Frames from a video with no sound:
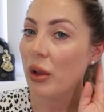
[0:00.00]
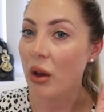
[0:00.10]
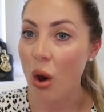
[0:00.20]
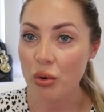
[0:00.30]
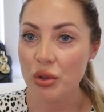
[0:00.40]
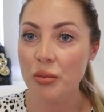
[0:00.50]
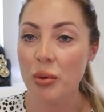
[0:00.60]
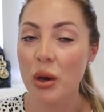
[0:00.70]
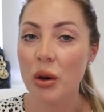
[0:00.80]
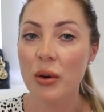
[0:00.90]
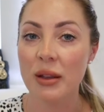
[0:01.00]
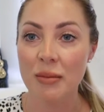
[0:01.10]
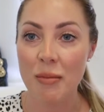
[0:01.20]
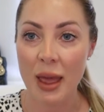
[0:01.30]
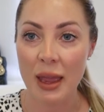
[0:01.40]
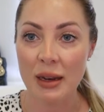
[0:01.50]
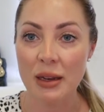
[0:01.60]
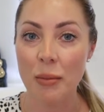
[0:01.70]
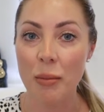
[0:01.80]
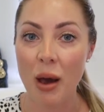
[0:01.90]
a cultured pearl, is
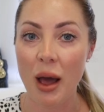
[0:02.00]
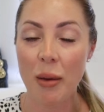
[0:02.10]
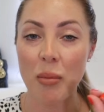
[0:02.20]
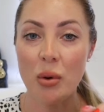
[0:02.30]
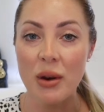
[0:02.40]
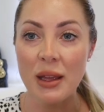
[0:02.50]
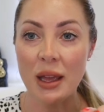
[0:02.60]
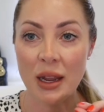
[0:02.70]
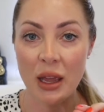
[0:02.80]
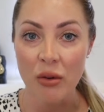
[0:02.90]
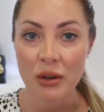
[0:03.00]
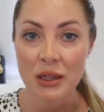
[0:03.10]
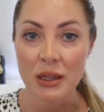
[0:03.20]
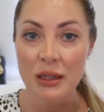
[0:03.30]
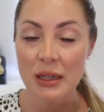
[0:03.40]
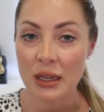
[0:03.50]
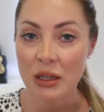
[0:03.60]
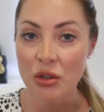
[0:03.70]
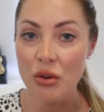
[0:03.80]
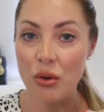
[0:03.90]
made by putting an irritant
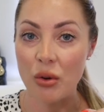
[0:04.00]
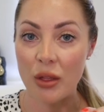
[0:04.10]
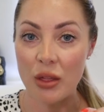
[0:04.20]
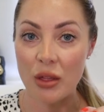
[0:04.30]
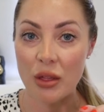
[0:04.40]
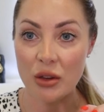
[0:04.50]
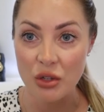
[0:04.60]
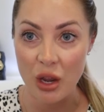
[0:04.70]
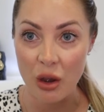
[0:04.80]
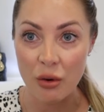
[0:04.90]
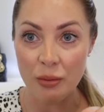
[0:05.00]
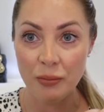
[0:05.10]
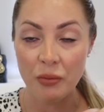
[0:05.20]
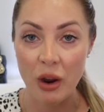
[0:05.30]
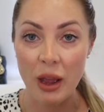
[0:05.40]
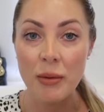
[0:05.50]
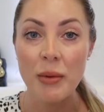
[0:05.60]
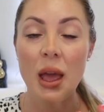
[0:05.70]
into the shell, right?